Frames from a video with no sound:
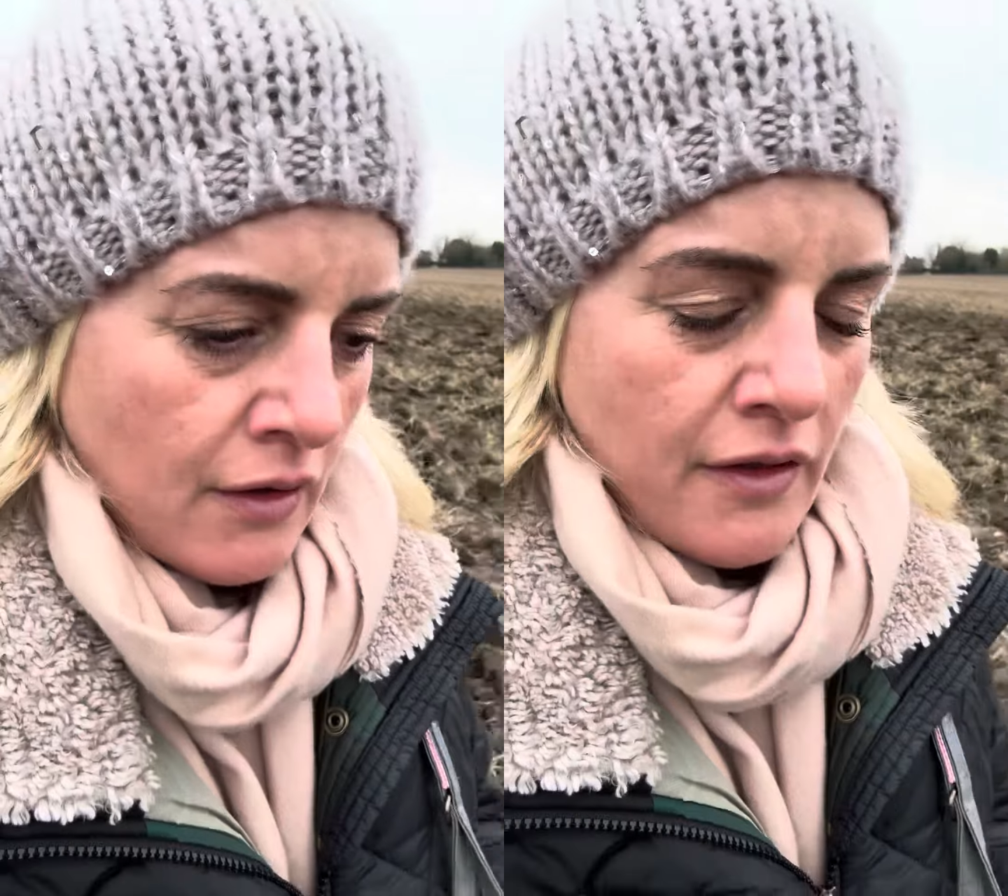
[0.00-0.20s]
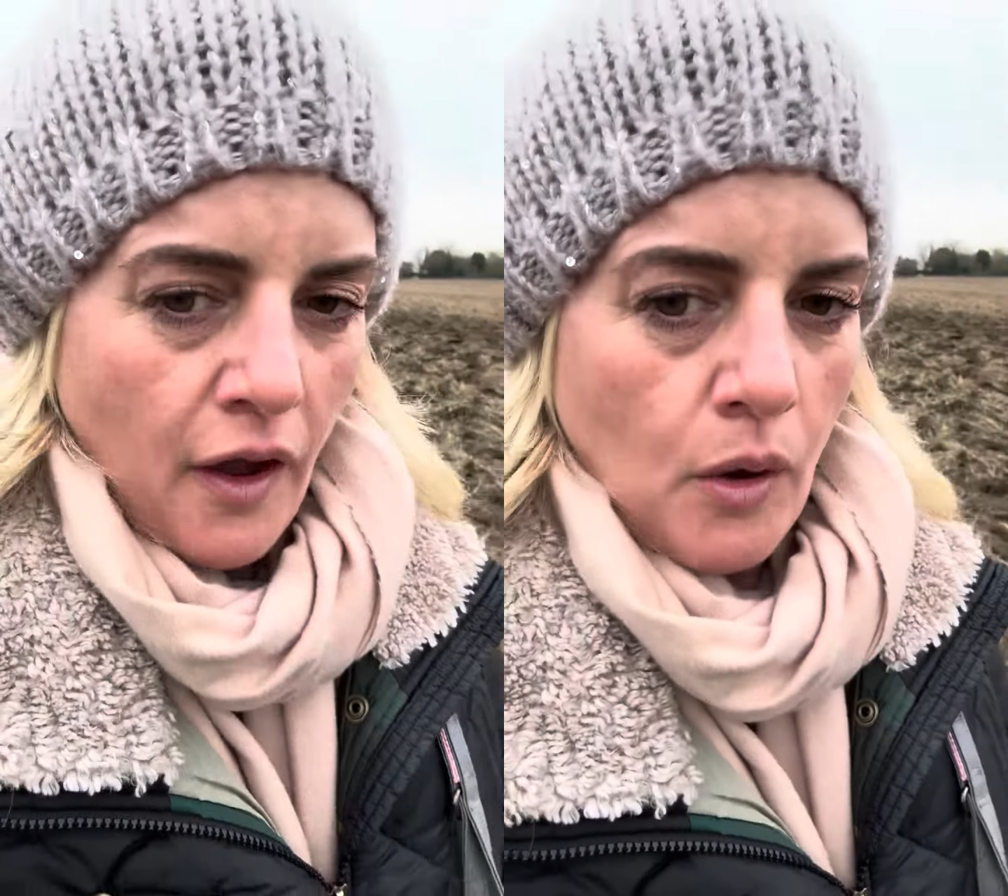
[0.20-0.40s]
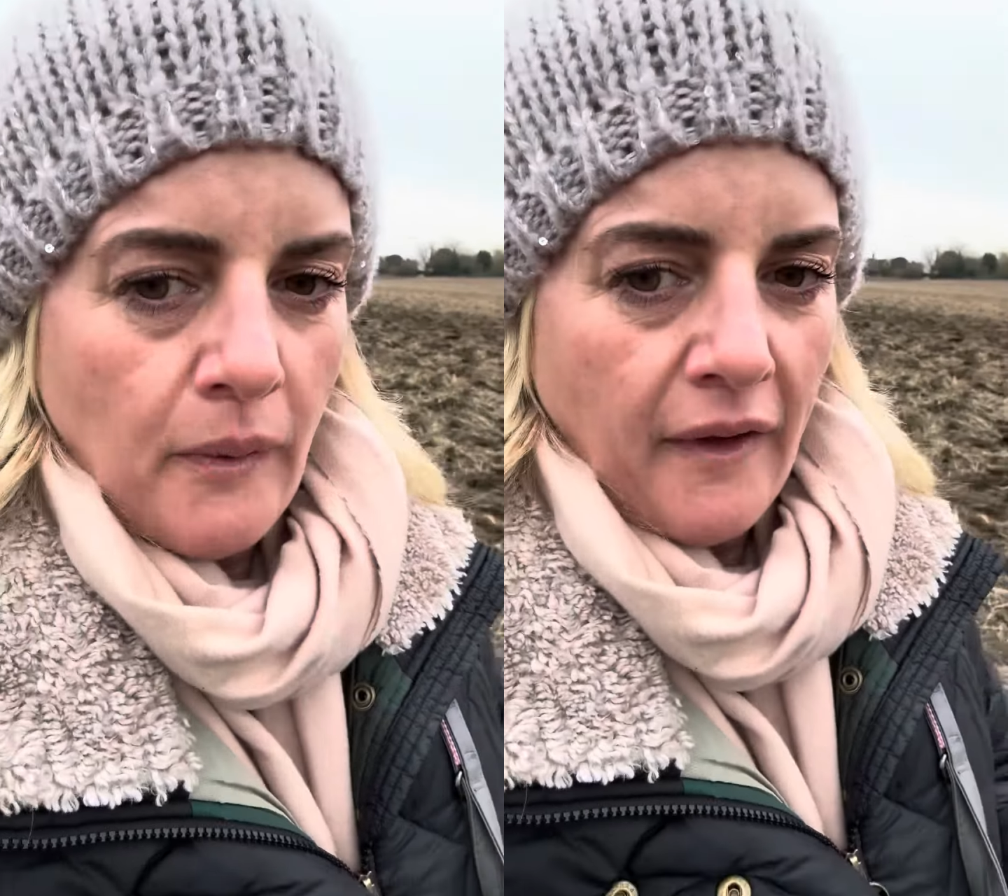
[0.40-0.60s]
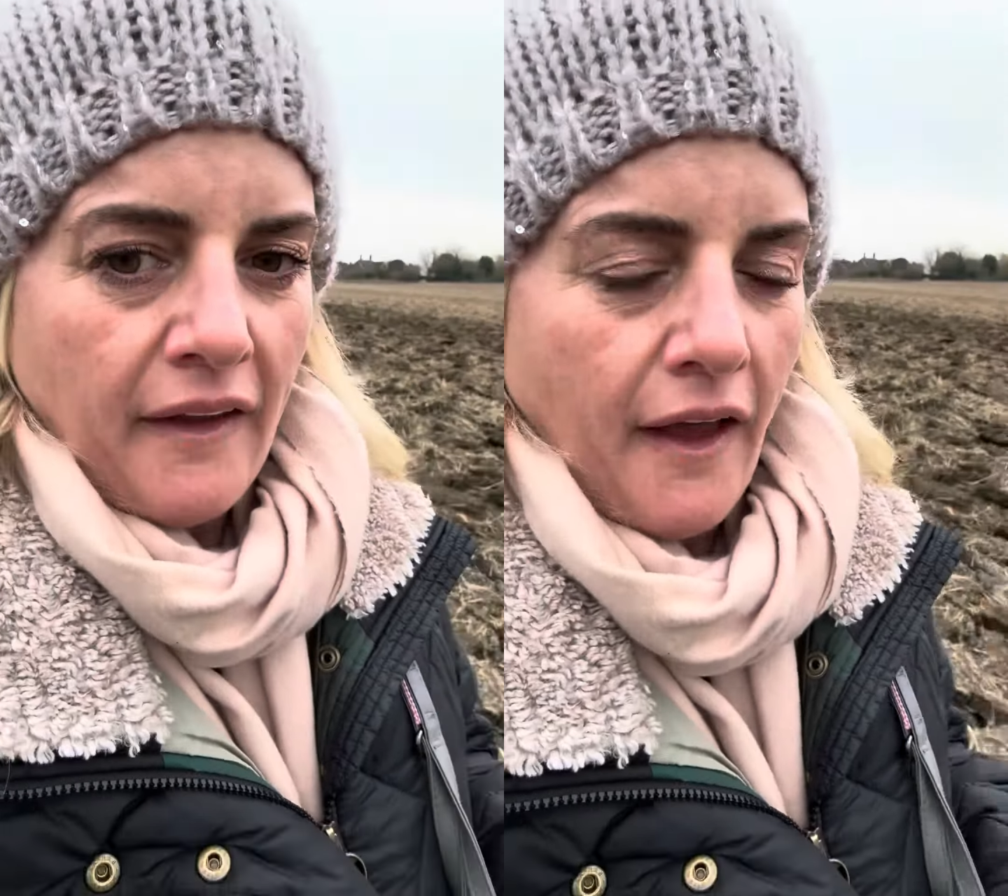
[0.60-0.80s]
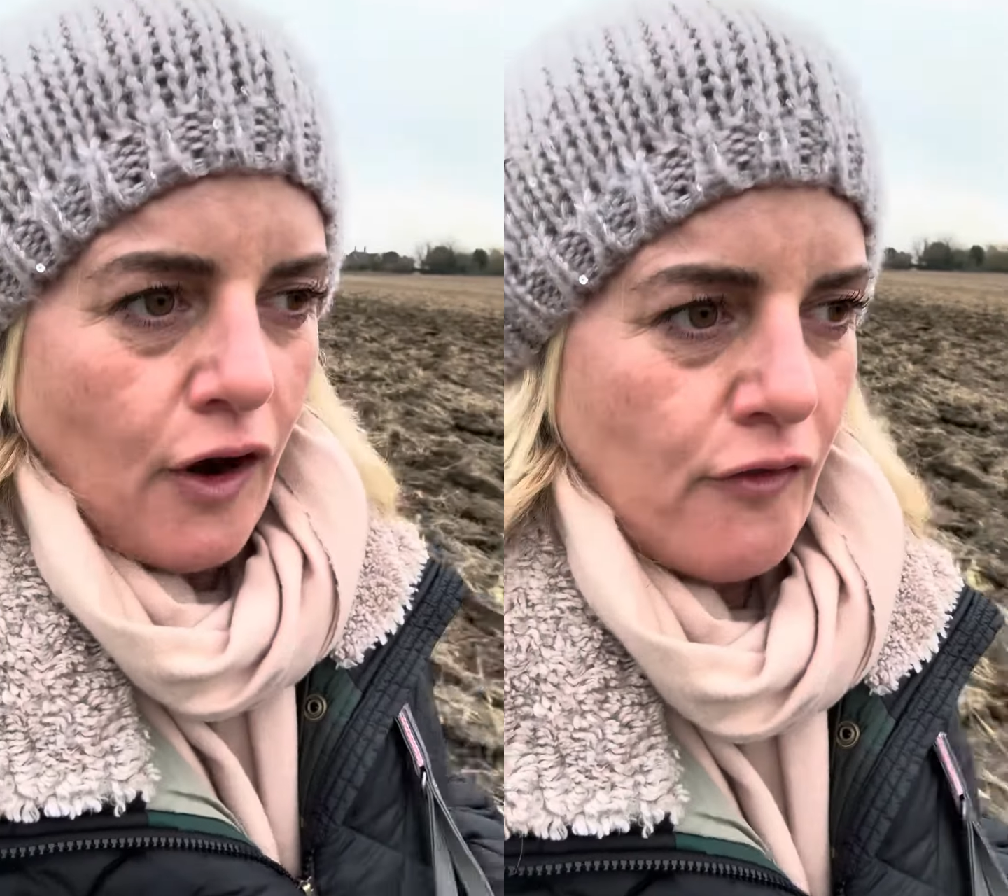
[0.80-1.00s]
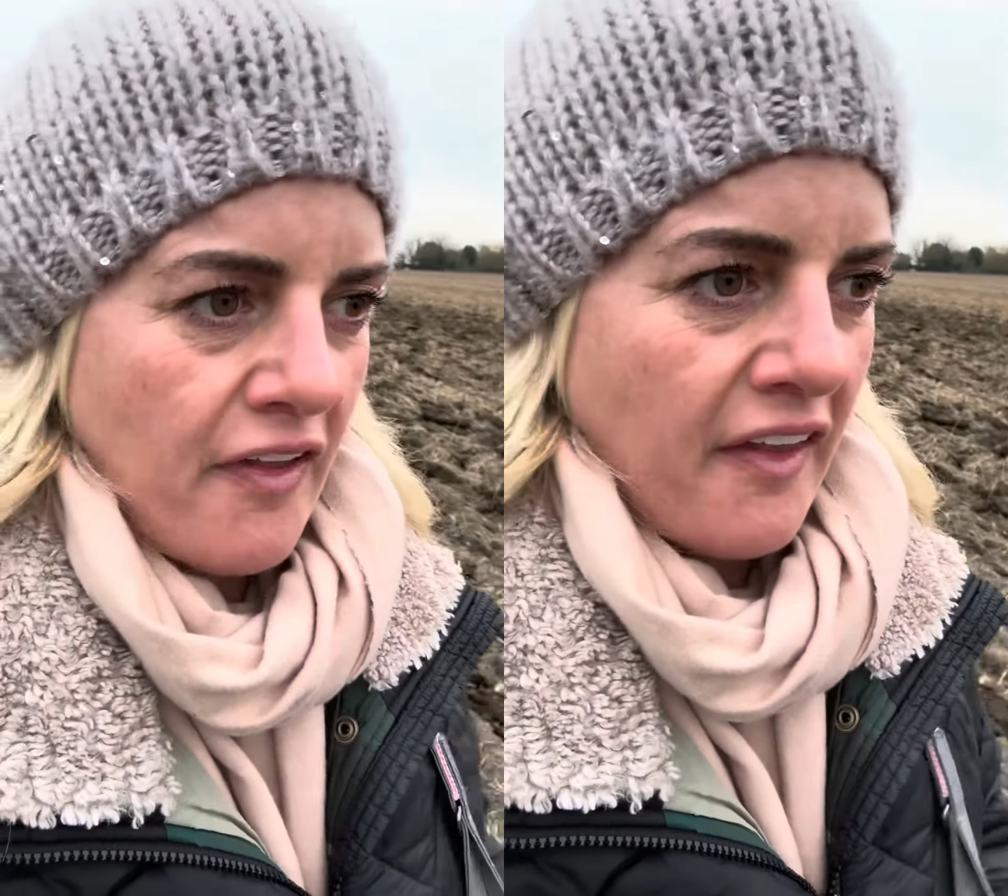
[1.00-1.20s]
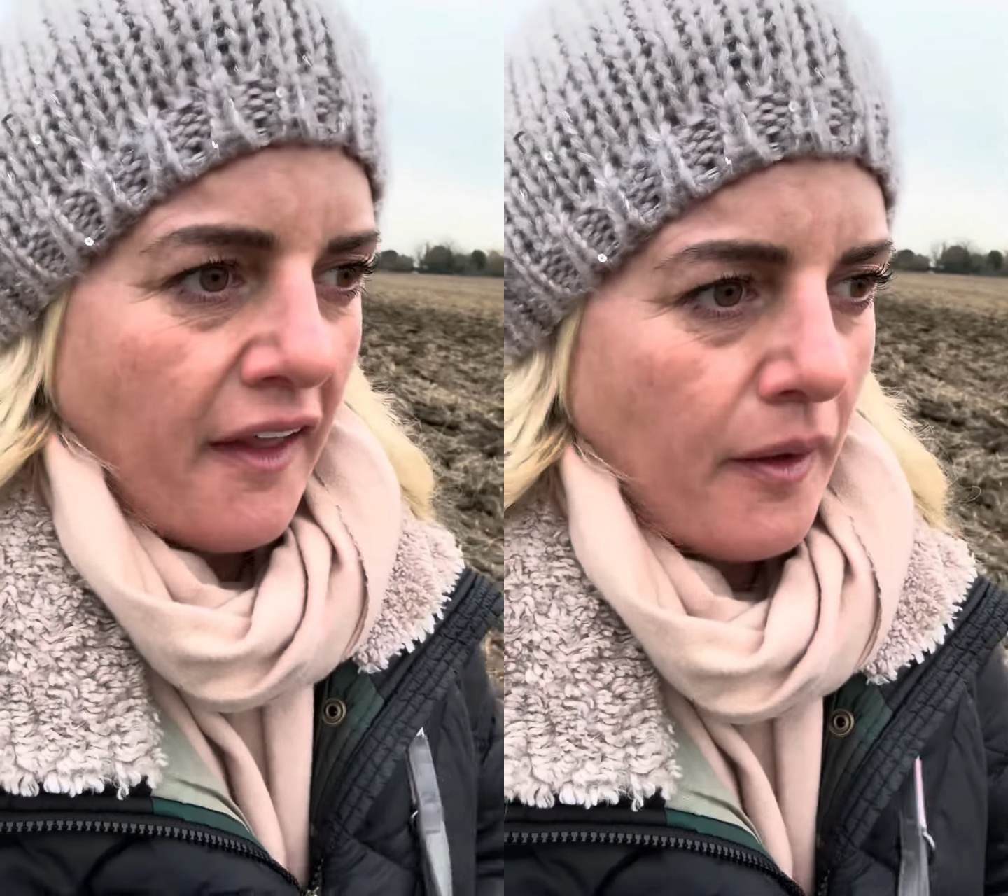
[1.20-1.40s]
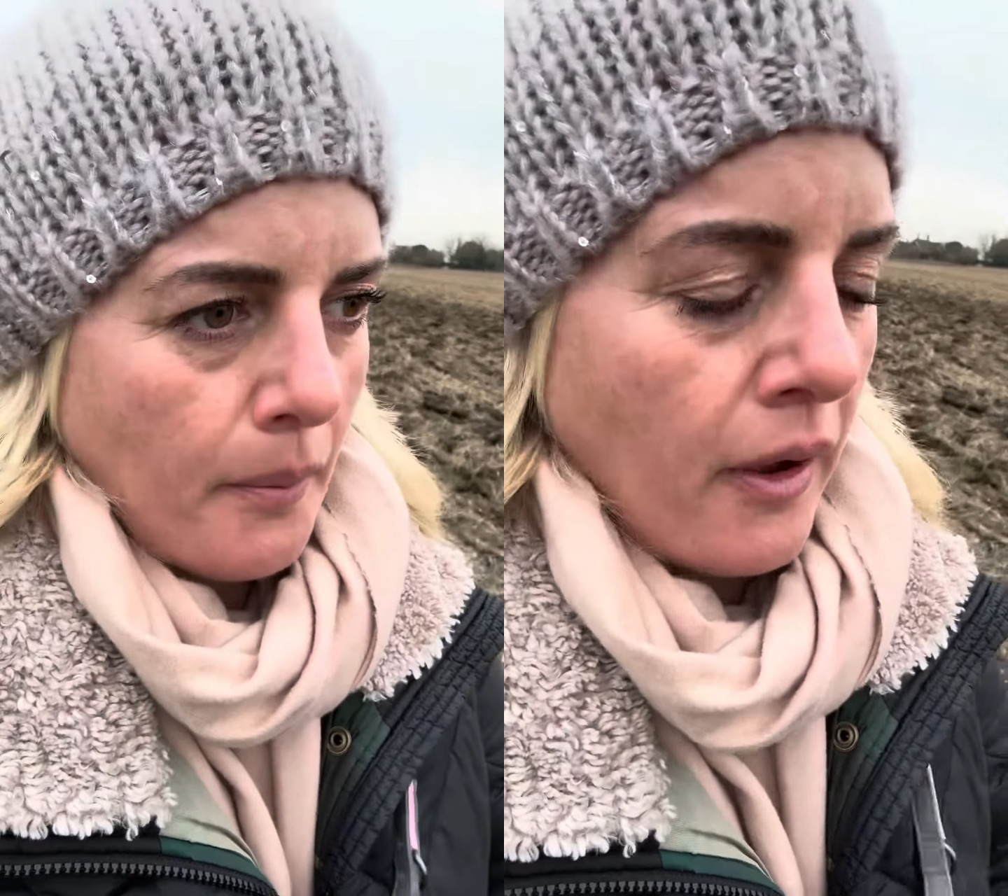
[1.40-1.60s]
So we didn't get a lot of
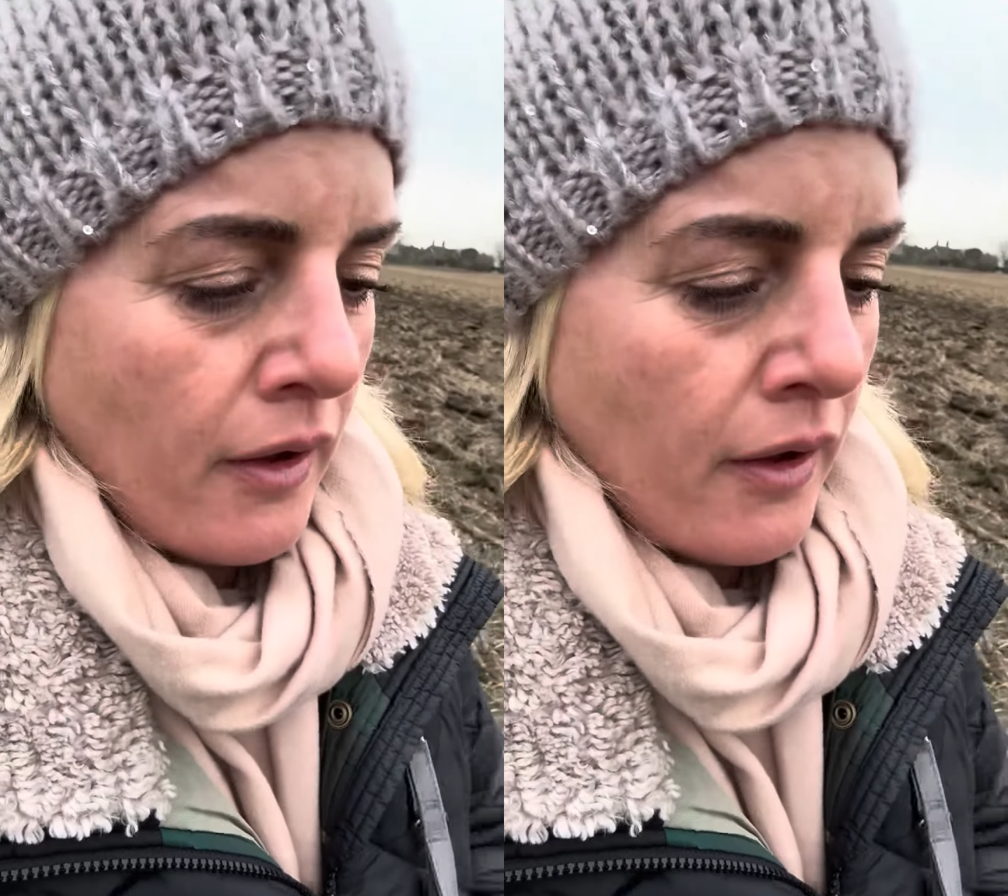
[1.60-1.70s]
sleep.